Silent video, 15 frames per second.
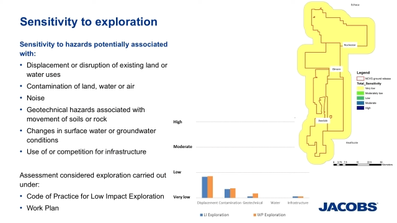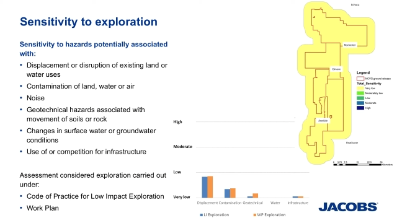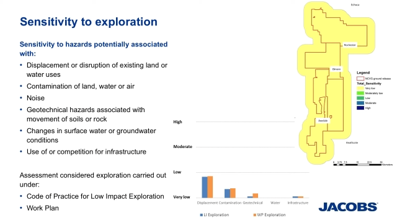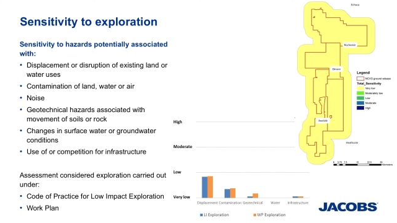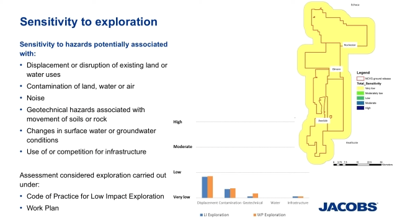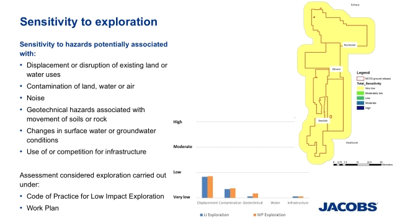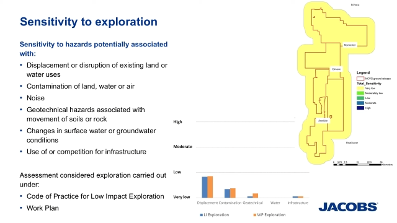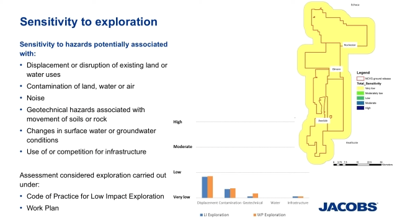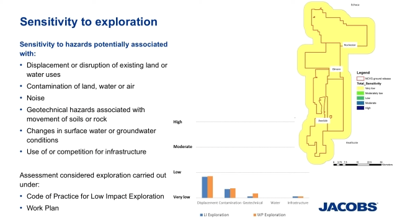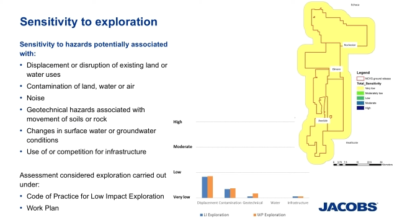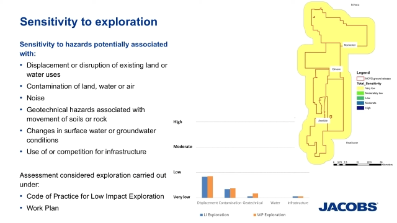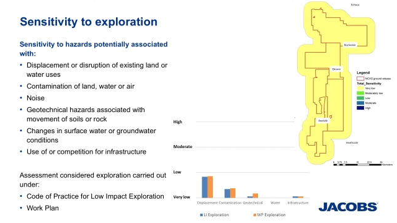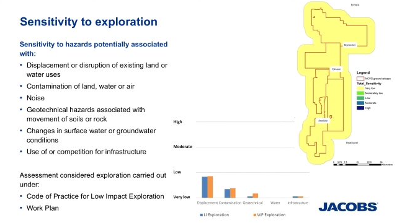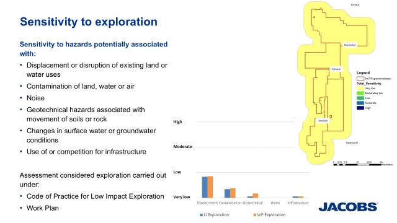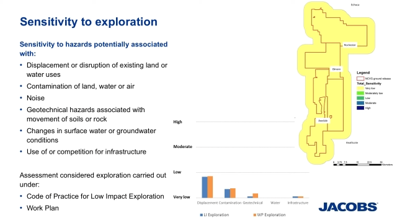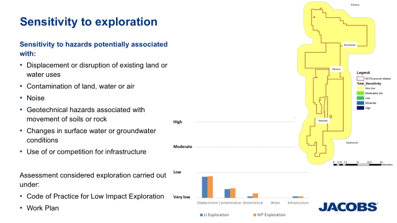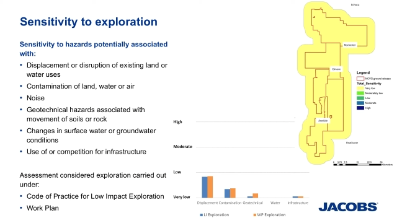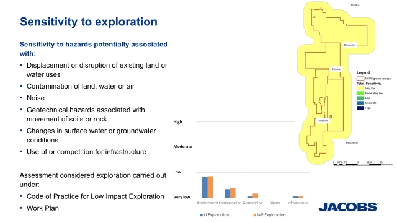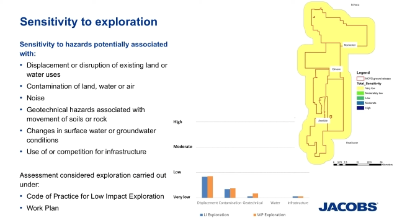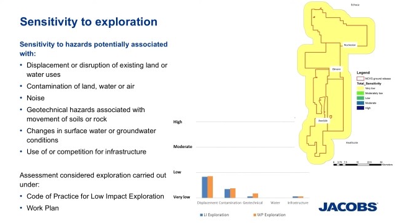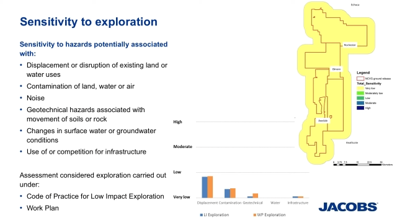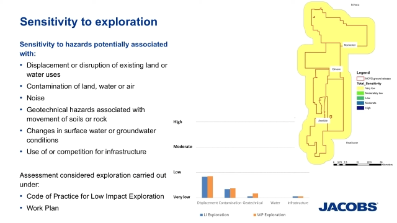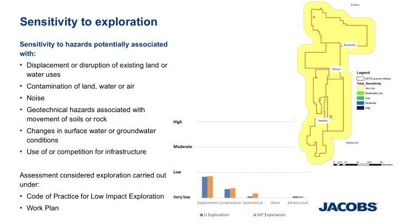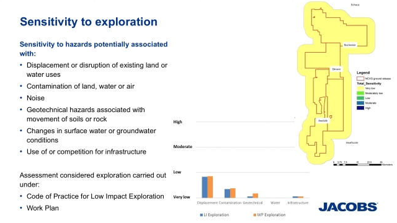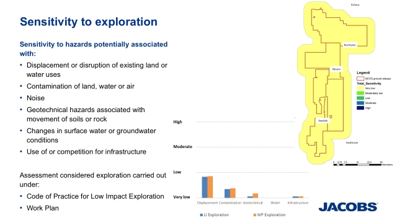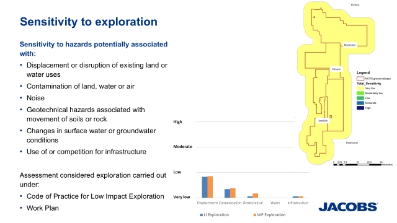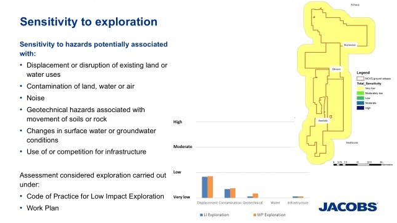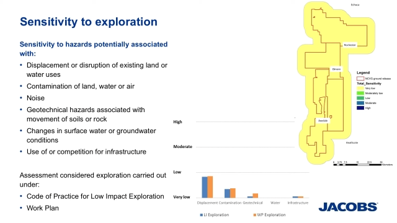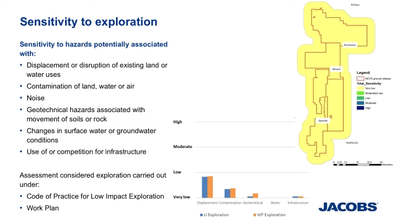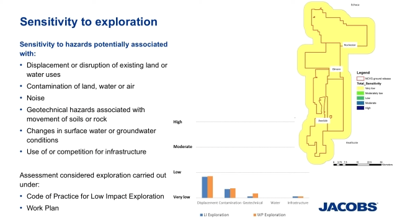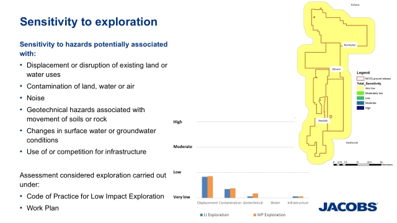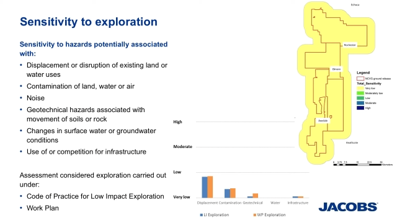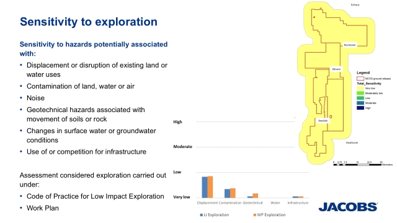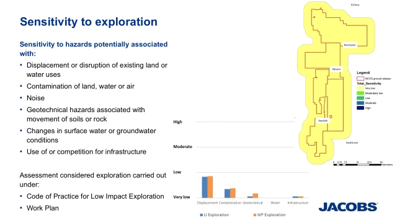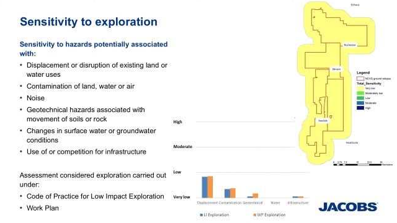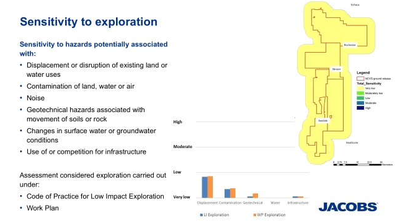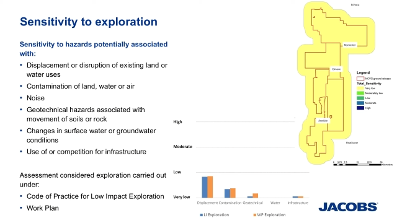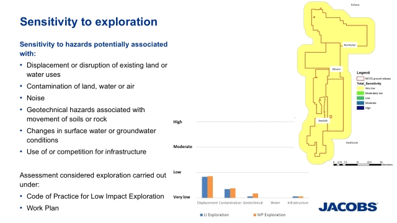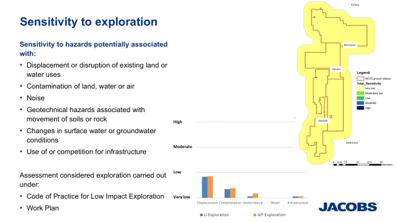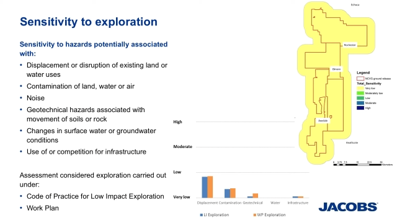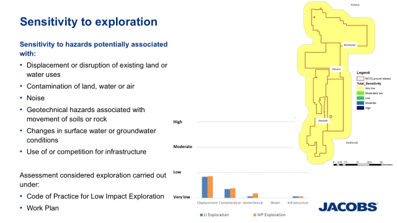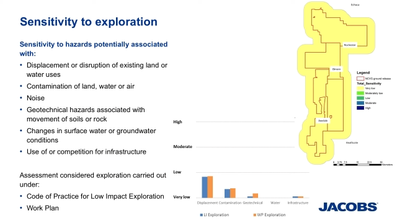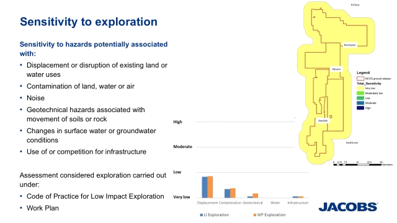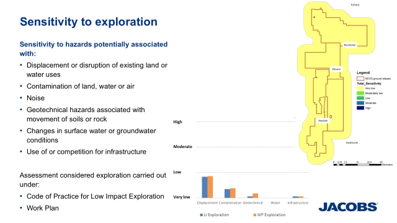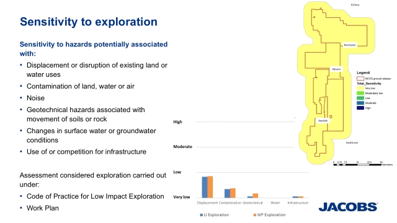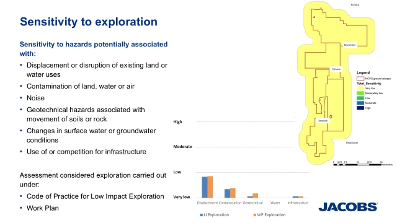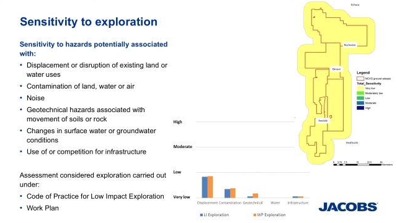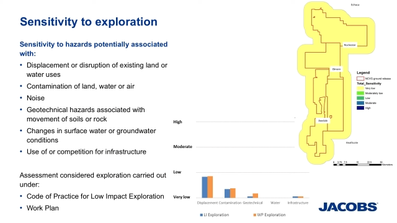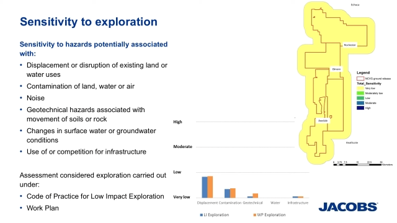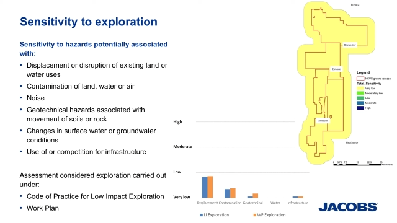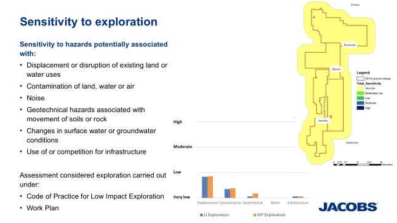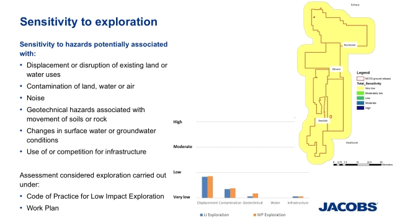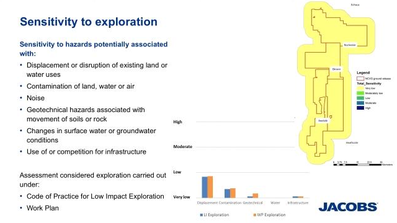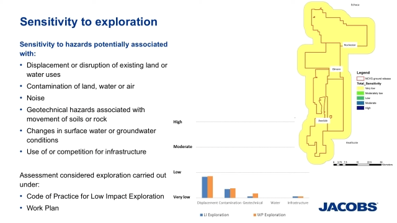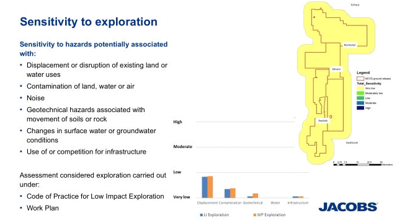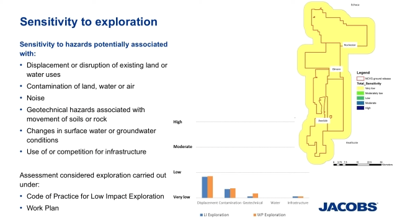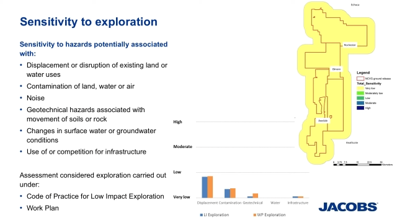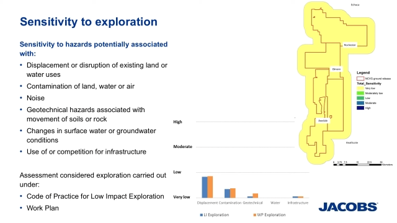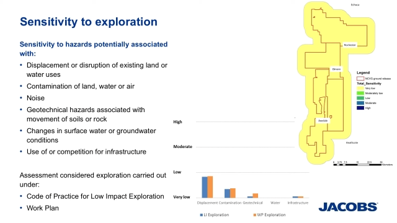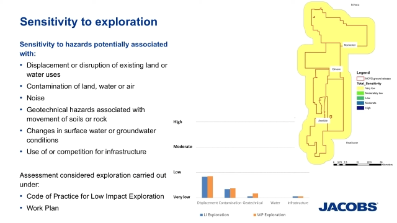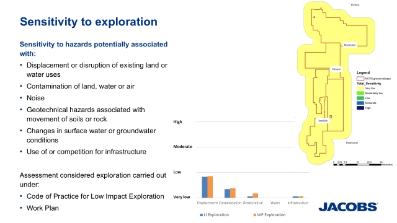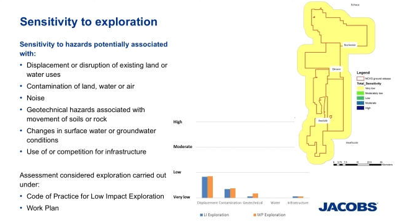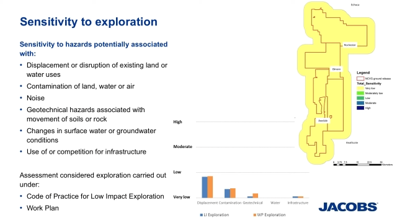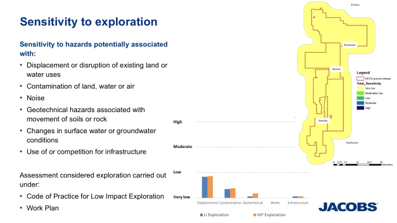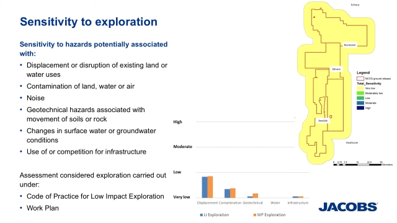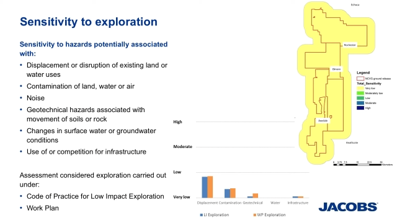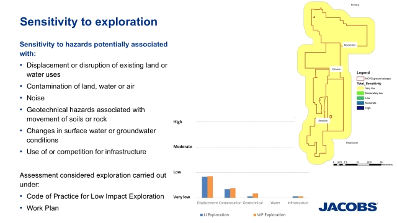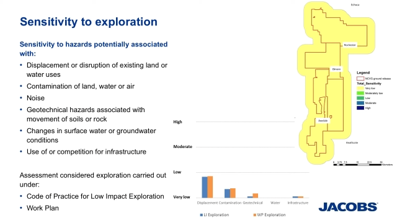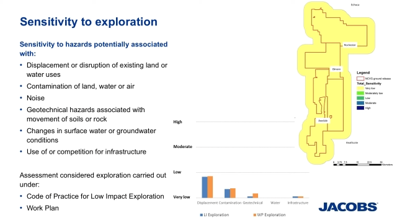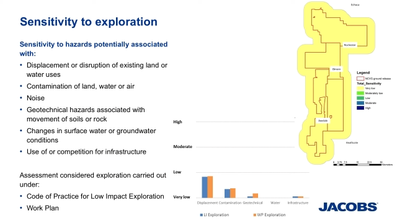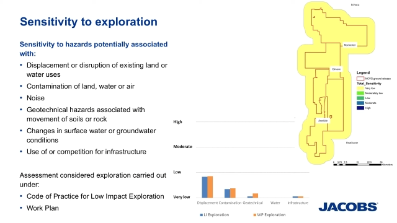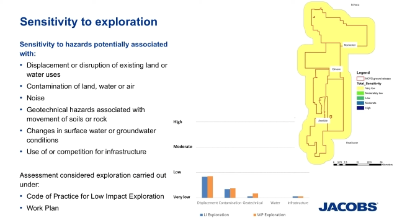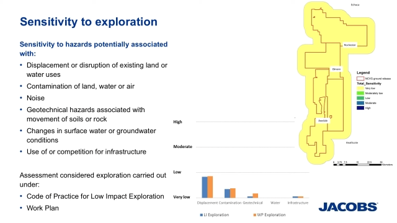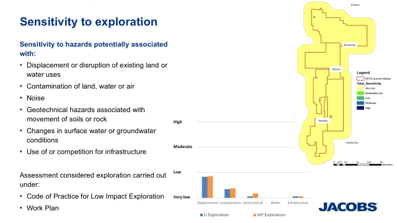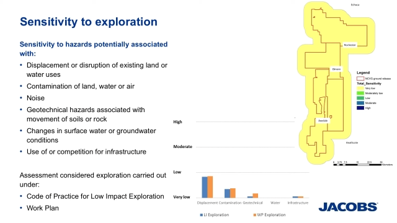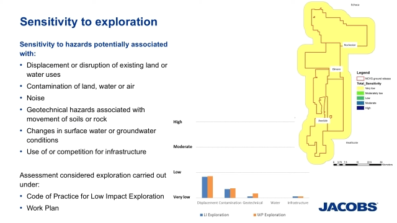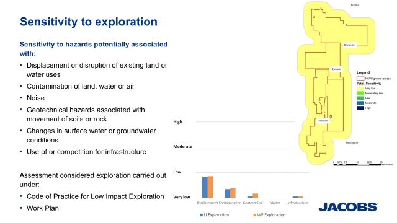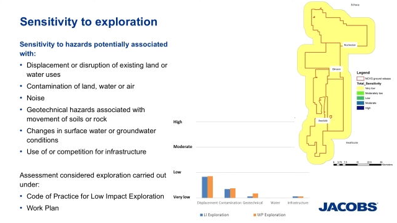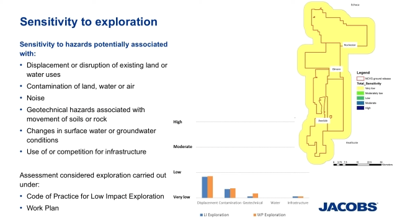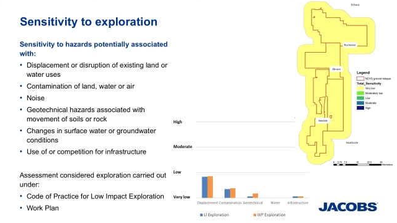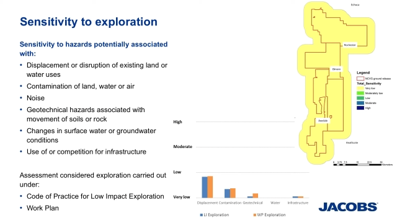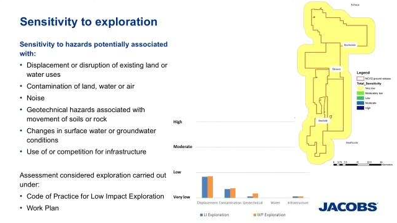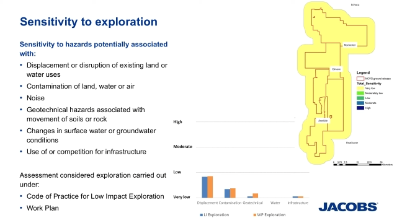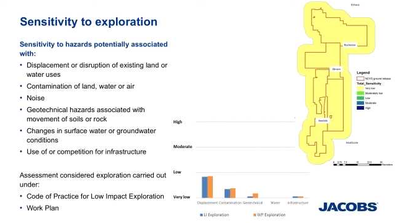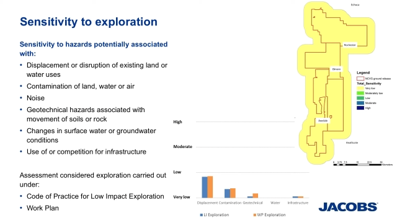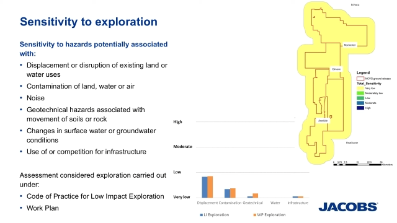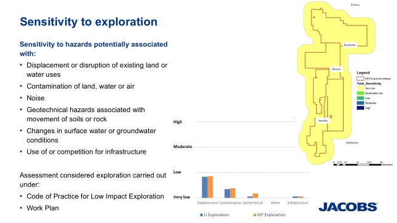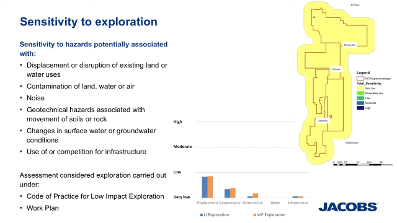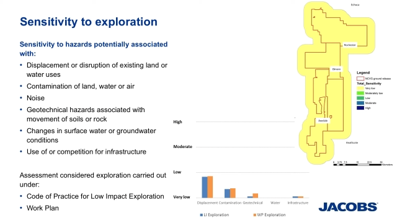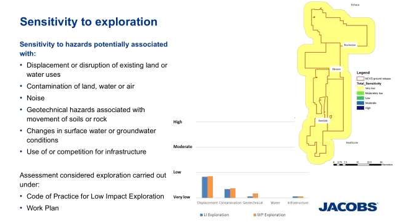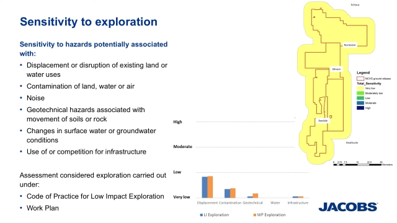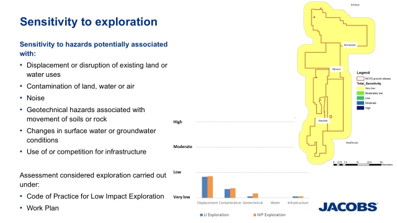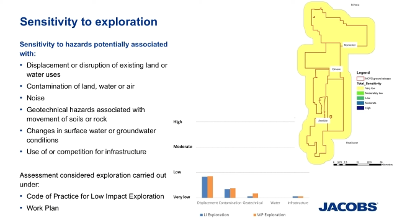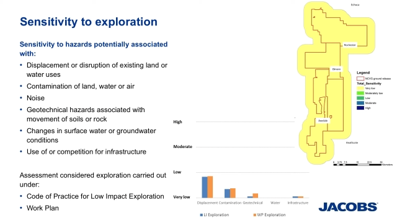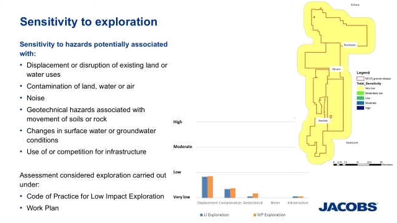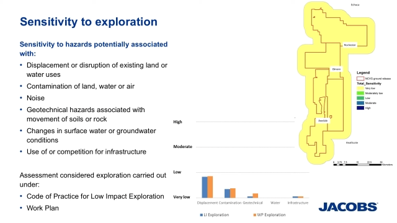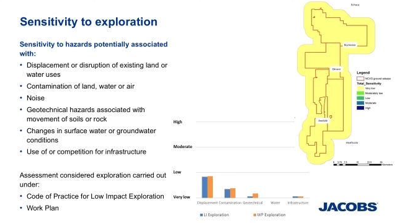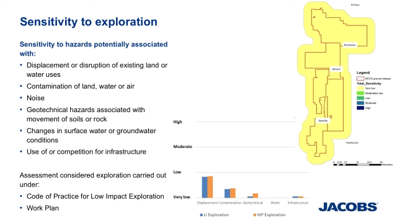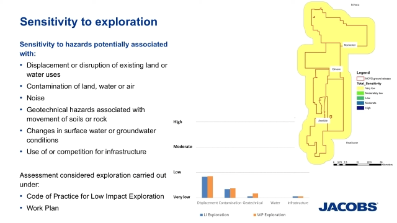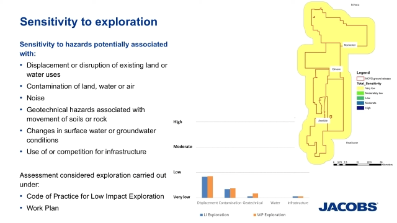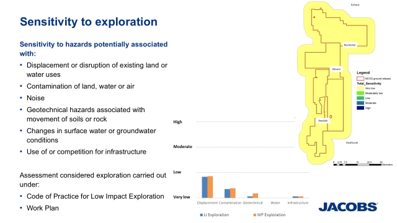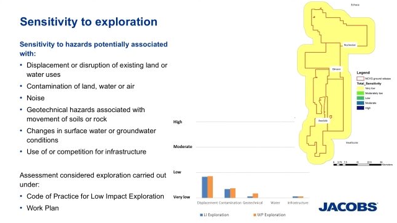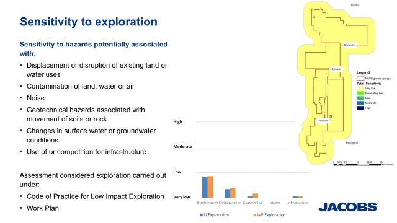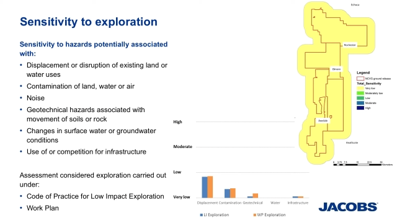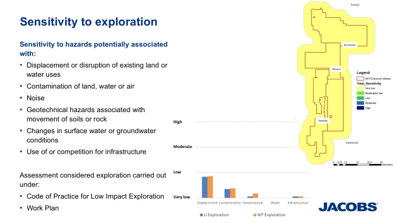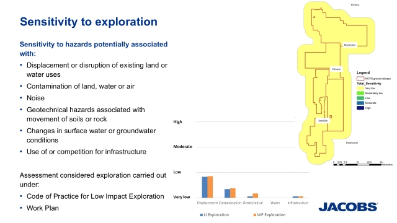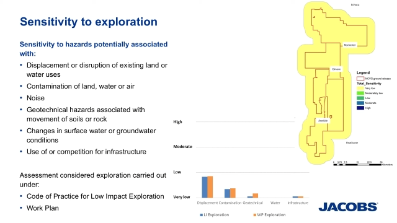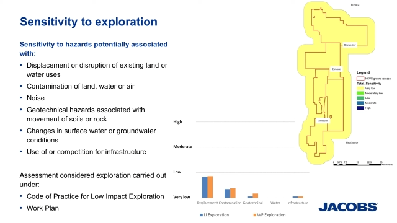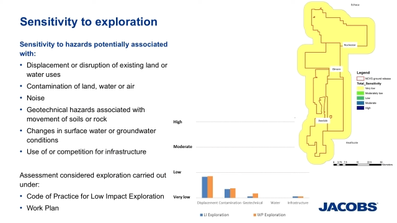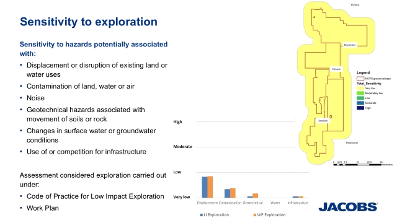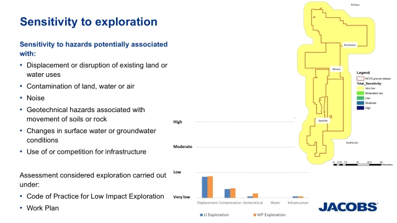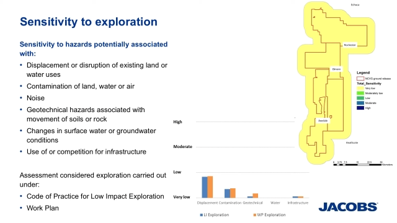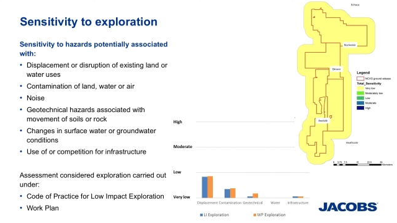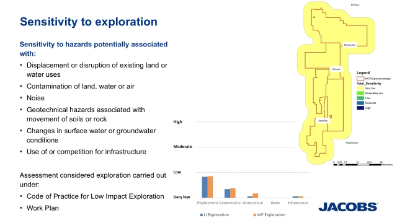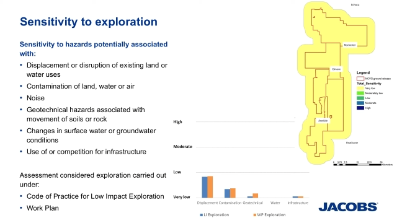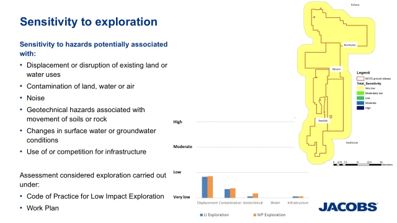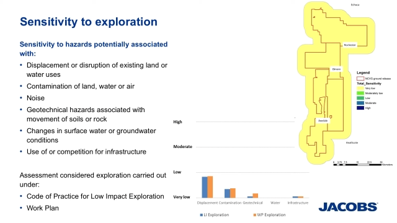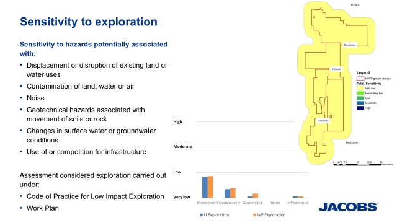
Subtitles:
No face is visible, so there are no lips to read.